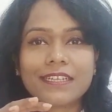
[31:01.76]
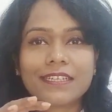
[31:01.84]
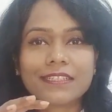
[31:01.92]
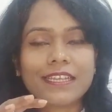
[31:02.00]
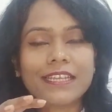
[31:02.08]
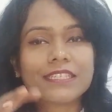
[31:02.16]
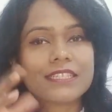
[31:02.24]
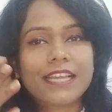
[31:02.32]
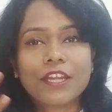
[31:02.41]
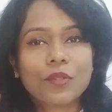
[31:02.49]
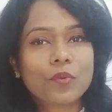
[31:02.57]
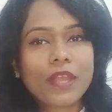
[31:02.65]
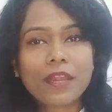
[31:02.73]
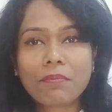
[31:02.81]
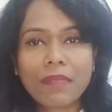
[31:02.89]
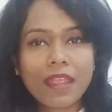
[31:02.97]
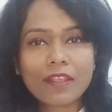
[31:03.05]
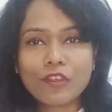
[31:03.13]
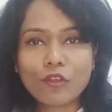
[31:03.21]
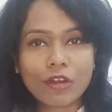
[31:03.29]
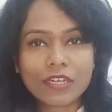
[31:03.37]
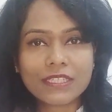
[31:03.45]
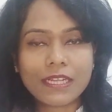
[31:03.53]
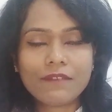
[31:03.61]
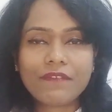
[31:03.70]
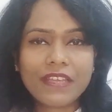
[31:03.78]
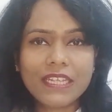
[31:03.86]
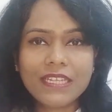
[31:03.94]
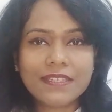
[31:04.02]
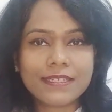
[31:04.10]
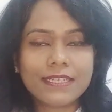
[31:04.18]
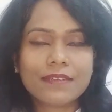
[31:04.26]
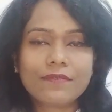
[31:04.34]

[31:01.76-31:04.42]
things that you can make yourself very easy.